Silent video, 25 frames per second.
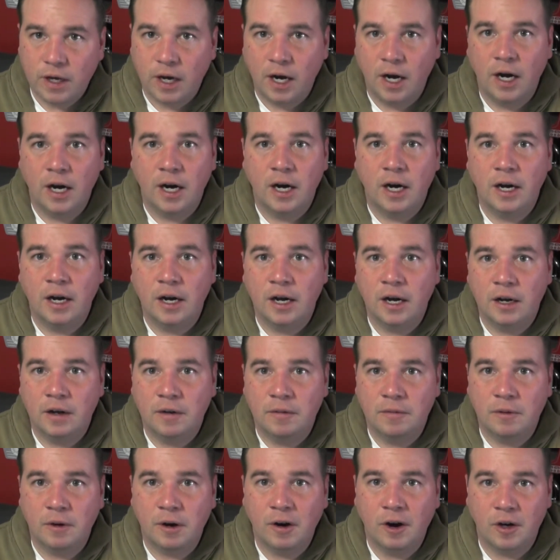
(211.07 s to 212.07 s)
uh,
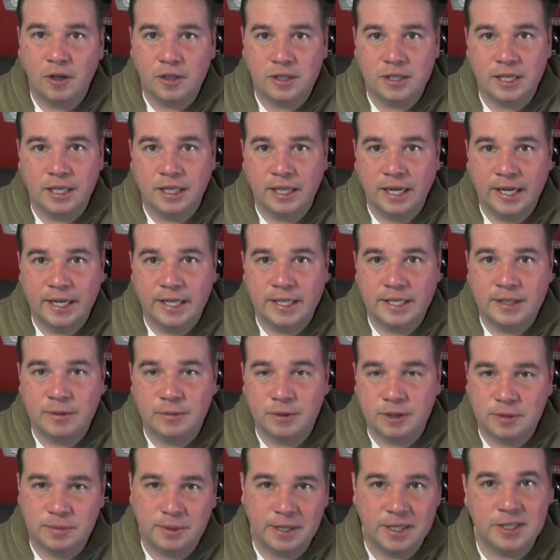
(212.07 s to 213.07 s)
Hearts in Atlantis,
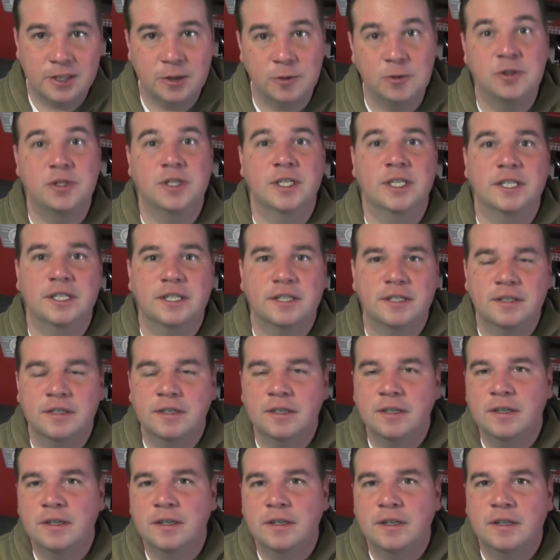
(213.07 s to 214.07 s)
which makes no sense
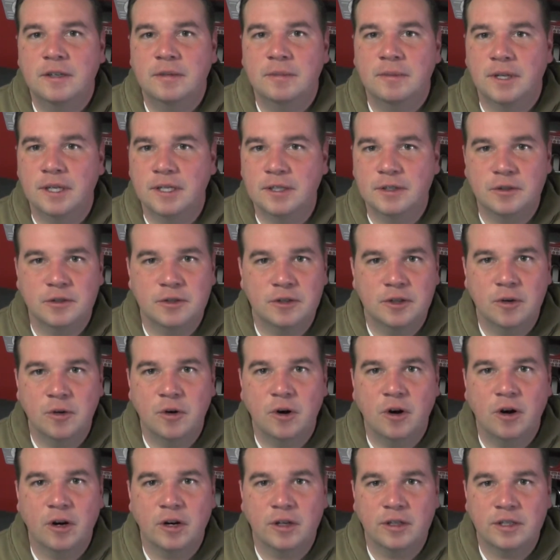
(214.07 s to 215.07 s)
because there's no
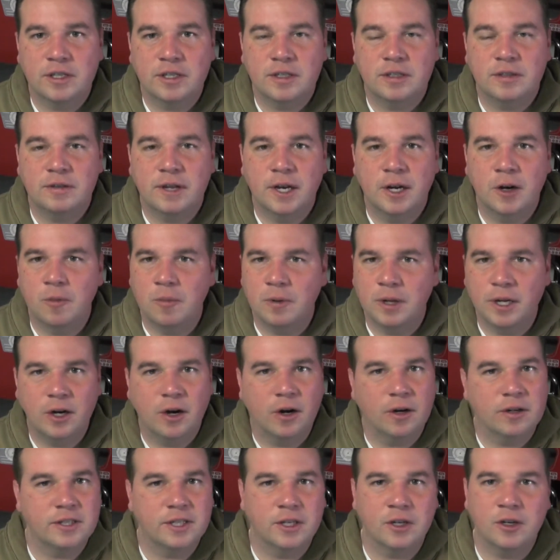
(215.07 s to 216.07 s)
hearts. They don't play
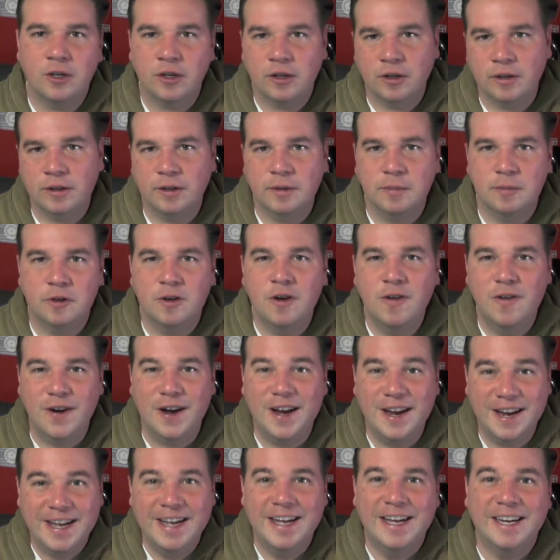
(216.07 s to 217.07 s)
hearts at all in the movie
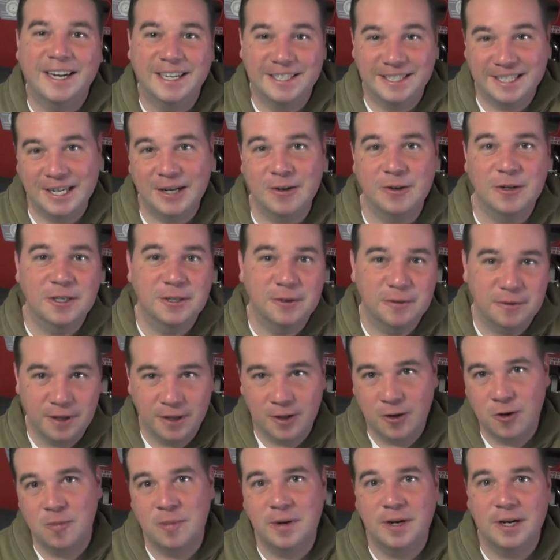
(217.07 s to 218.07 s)
because they only do the
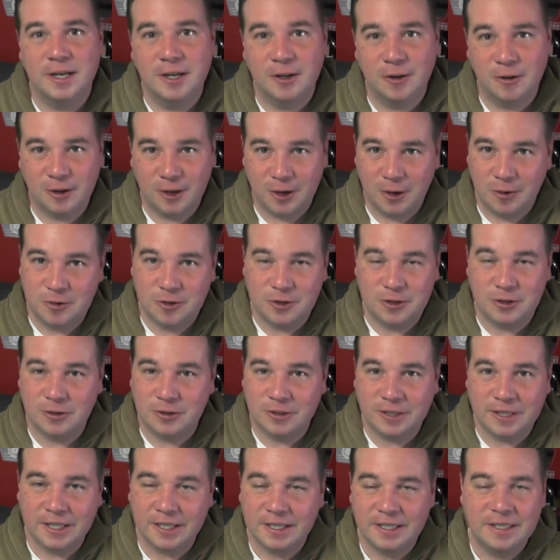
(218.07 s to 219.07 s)
low man and yellow coat
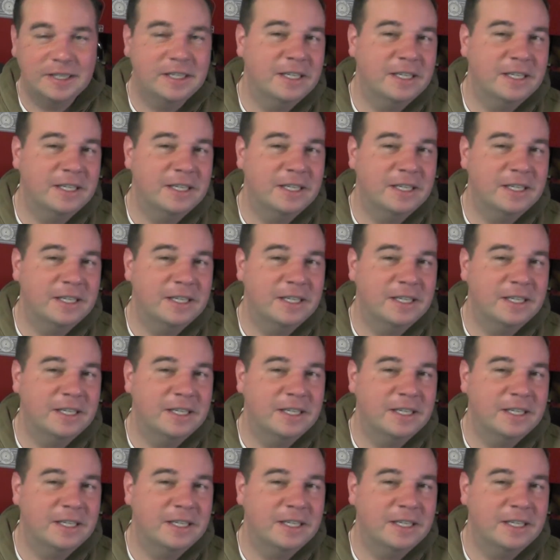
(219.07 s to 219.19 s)
story.